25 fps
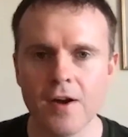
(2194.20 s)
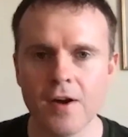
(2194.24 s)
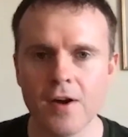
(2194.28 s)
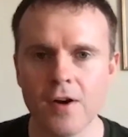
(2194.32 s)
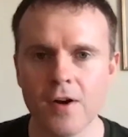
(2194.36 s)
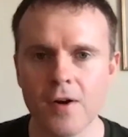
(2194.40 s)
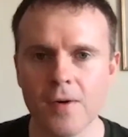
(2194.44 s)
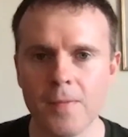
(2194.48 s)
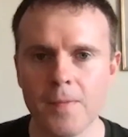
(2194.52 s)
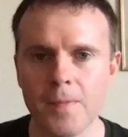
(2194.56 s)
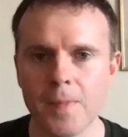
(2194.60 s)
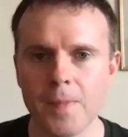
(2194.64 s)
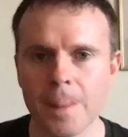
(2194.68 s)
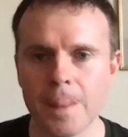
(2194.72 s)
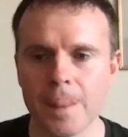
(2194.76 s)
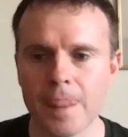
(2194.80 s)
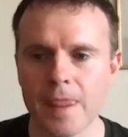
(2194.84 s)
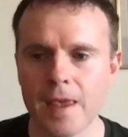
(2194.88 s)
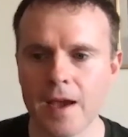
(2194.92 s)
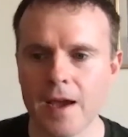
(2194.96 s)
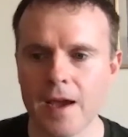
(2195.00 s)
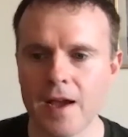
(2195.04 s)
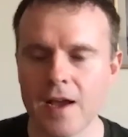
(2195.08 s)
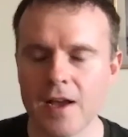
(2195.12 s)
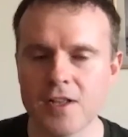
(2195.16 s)
Um,
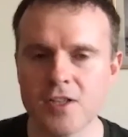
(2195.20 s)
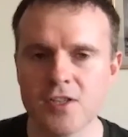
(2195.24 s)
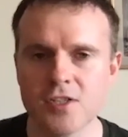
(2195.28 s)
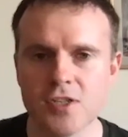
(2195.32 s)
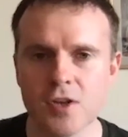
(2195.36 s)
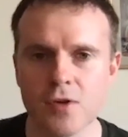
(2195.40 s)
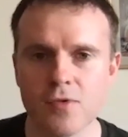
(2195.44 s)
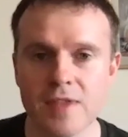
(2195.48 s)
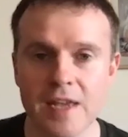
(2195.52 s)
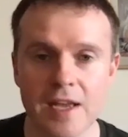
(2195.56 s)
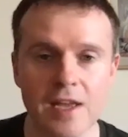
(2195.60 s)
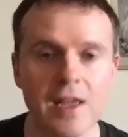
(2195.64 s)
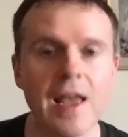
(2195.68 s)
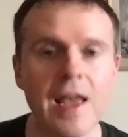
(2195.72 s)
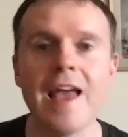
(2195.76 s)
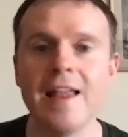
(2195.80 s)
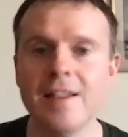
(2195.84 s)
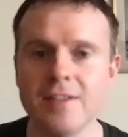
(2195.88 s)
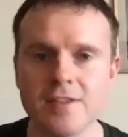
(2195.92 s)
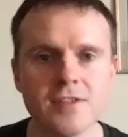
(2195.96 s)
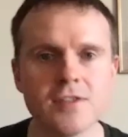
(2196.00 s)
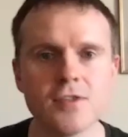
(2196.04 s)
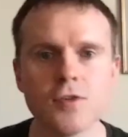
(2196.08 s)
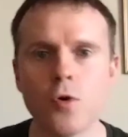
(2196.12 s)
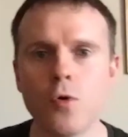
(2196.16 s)
and so that
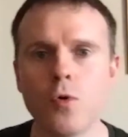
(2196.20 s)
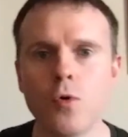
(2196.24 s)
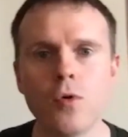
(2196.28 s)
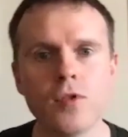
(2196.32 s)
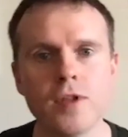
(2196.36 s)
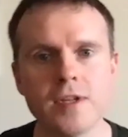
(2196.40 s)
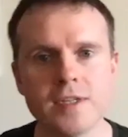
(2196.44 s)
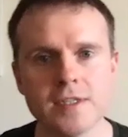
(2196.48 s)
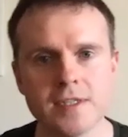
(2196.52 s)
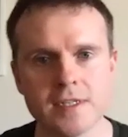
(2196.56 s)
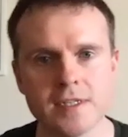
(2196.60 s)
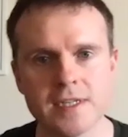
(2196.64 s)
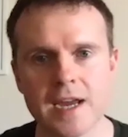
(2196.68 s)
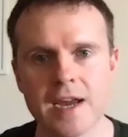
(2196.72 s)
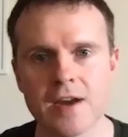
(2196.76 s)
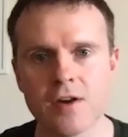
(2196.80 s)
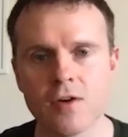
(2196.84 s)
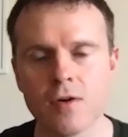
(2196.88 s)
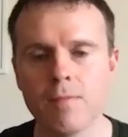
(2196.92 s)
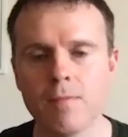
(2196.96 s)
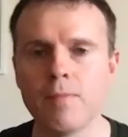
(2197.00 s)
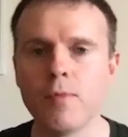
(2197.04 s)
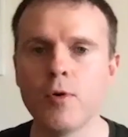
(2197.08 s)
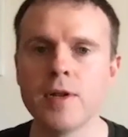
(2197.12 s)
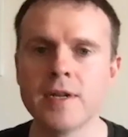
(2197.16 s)
hence all this
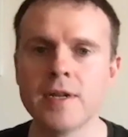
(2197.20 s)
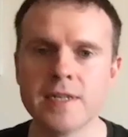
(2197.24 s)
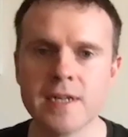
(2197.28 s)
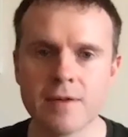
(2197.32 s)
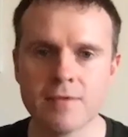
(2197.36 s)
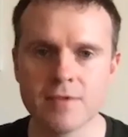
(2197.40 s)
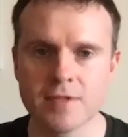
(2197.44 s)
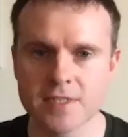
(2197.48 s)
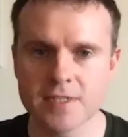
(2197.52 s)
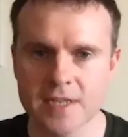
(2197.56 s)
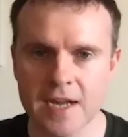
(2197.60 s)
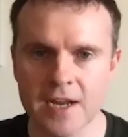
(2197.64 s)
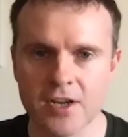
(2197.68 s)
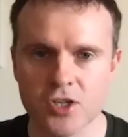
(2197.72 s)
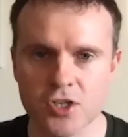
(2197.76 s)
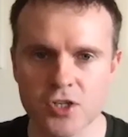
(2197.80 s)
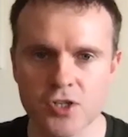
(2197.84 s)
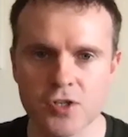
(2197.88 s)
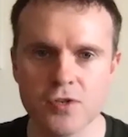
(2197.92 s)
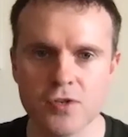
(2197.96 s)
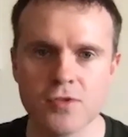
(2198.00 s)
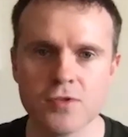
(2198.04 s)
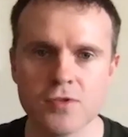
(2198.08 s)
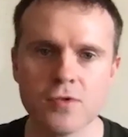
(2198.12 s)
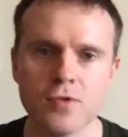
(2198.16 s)
attack on pulling down
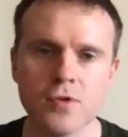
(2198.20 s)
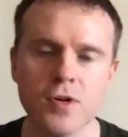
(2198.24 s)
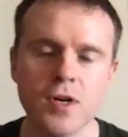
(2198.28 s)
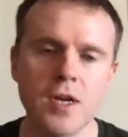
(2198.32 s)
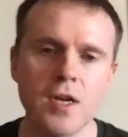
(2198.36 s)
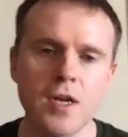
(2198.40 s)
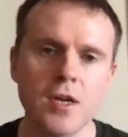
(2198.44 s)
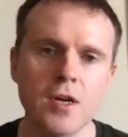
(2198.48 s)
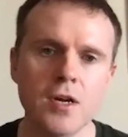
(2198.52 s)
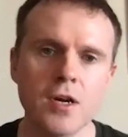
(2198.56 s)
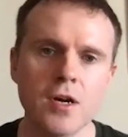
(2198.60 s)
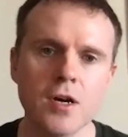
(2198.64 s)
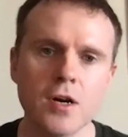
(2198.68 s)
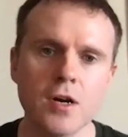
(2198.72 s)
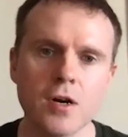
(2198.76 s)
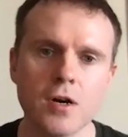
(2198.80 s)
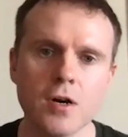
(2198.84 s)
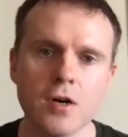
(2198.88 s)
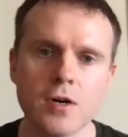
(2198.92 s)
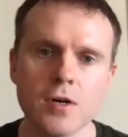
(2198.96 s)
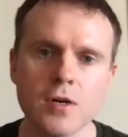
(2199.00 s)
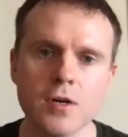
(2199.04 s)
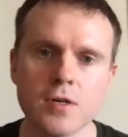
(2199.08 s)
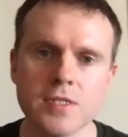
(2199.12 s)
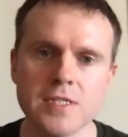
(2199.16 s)
statues or
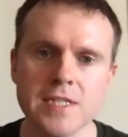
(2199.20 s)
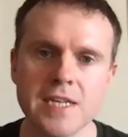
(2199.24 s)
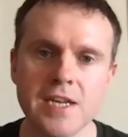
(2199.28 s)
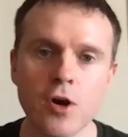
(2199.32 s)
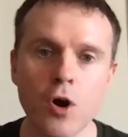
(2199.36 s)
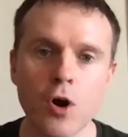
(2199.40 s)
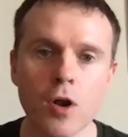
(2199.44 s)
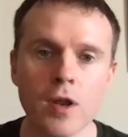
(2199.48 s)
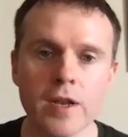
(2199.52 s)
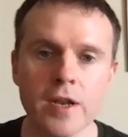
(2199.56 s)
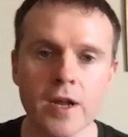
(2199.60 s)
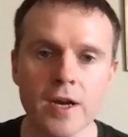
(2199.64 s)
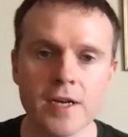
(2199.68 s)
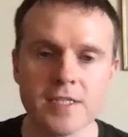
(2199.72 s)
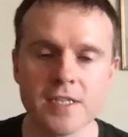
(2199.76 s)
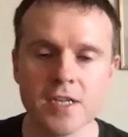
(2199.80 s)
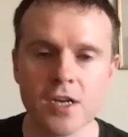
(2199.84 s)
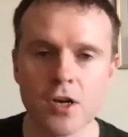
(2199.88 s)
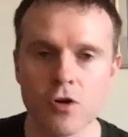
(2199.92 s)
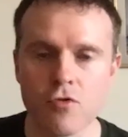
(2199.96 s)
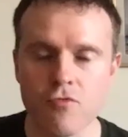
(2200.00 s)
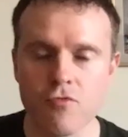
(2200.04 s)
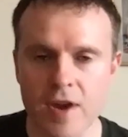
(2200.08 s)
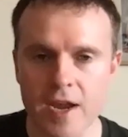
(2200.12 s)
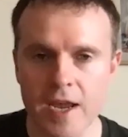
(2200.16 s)
uh,
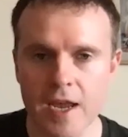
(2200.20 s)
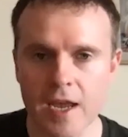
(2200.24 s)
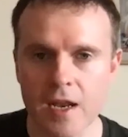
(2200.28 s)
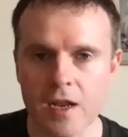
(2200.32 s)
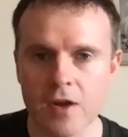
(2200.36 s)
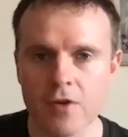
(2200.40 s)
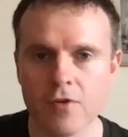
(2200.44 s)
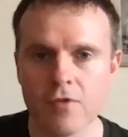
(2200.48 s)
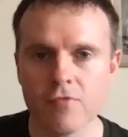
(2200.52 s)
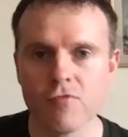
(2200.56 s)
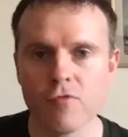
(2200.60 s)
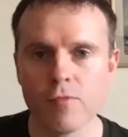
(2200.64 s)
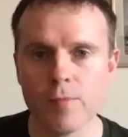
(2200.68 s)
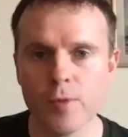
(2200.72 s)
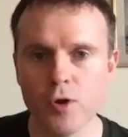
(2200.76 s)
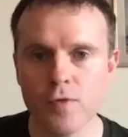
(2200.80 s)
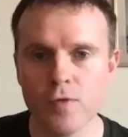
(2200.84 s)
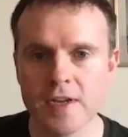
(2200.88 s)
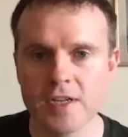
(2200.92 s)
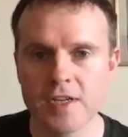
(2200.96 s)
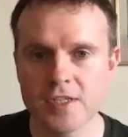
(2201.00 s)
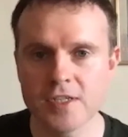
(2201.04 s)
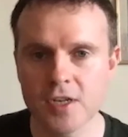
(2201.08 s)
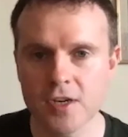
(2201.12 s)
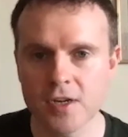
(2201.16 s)
decolonizing curricula and
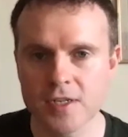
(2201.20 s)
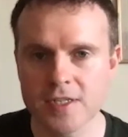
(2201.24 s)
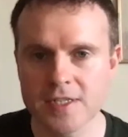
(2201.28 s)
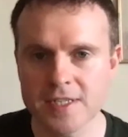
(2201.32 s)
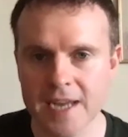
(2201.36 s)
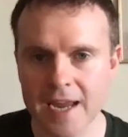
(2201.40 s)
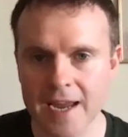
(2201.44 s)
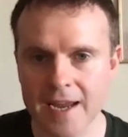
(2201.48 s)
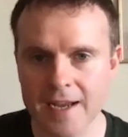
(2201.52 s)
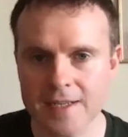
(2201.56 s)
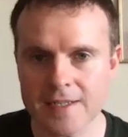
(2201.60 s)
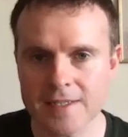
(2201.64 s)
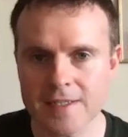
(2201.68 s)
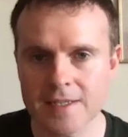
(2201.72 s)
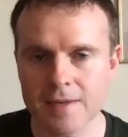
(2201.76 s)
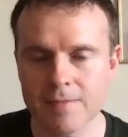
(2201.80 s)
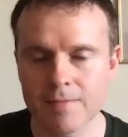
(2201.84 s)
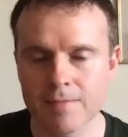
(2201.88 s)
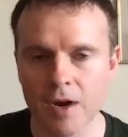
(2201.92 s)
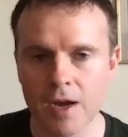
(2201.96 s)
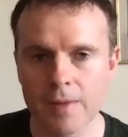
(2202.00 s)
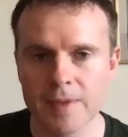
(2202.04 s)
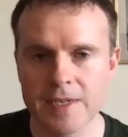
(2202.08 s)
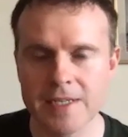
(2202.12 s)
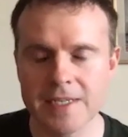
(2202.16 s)
removing certain texts
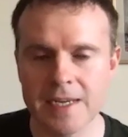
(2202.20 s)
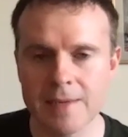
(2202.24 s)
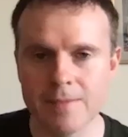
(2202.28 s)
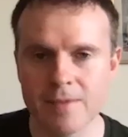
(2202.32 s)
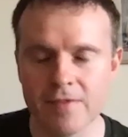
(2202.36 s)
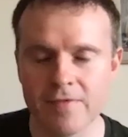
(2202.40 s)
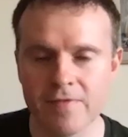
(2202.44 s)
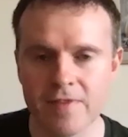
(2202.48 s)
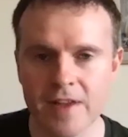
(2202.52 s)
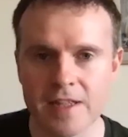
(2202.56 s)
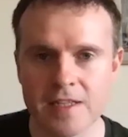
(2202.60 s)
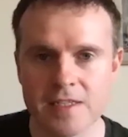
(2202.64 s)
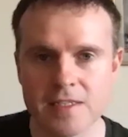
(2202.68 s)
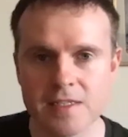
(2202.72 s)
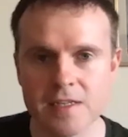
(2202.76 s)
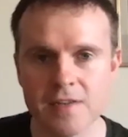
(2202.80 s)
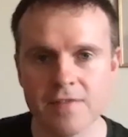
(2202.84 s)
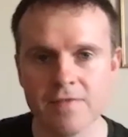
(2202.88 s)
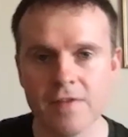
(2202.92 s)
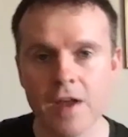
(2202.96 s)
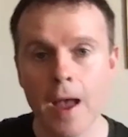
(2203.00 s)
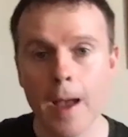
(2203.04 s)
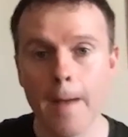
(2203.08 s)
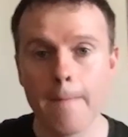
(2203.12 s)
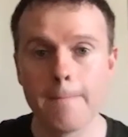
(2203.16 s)
that might be deemed
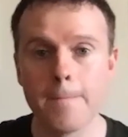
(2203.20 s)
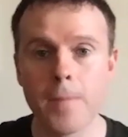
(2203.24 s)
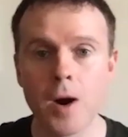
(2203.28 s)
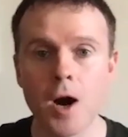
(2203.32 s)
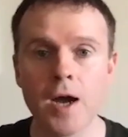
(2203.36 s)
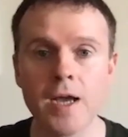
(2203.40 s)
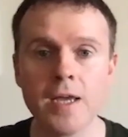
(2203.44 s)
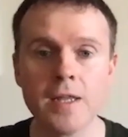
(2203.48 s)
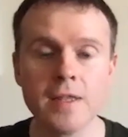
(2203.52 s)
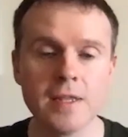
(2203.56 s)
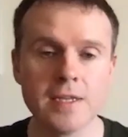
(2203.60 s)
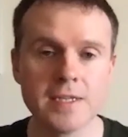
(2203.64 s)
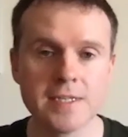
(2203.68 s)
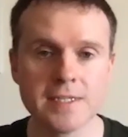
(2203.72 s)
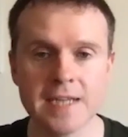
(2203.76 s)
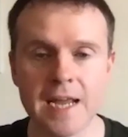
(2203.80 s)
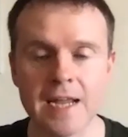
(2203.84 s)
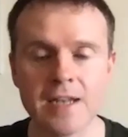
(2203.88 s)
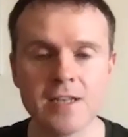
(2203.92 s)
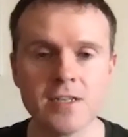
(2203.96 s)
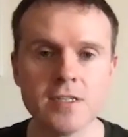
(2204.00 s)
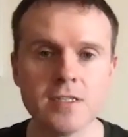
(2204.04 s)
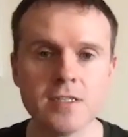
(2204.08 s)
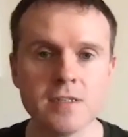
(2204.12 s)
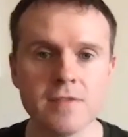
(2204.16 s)
offensive by the
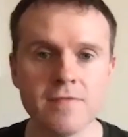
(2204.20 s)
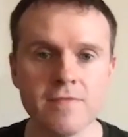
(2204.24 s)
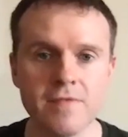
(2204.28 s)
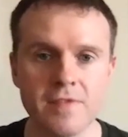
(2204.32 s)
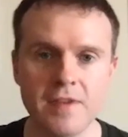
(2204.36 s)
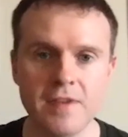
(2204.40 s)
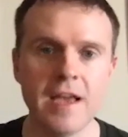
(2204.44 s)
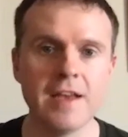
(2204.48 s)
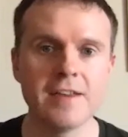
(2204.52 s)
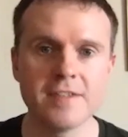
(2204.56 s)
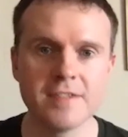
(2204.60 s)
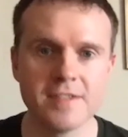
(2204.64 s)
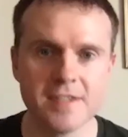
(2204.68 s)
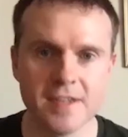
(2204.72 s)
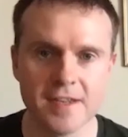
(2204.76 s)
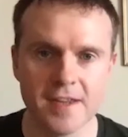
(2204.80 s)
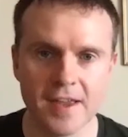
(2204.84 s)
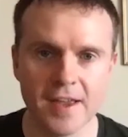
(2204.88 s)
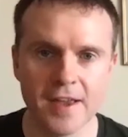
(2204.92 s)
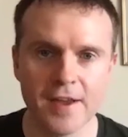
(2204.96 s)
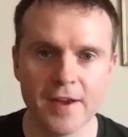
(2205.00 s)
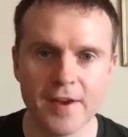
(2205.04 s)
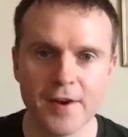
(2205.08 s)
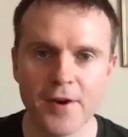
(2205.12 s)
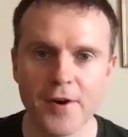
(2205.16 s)
standards of
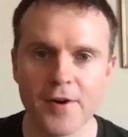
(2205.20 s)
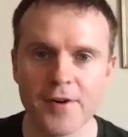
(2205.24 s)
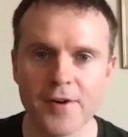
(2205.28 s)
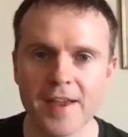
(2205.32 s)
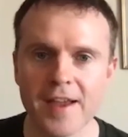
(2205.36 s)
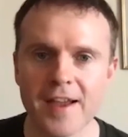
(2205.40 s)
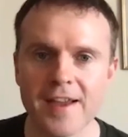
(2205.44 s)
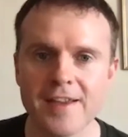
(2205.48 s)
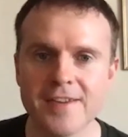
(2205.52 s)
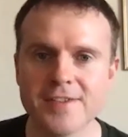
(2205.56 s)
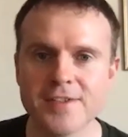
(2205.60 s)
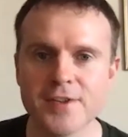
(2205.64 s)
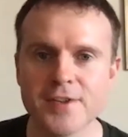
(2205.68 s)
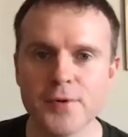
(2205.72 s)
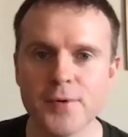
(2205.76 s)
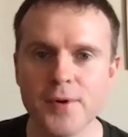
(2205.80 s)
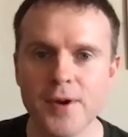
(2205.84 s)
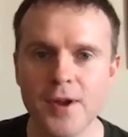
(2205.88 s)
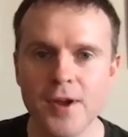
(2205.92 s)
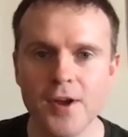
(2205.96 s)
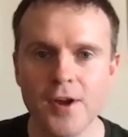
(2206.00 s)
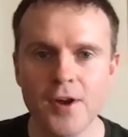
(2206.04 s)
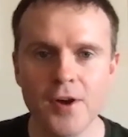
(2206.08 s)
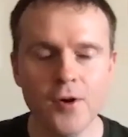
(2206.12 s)
yesteryear okay so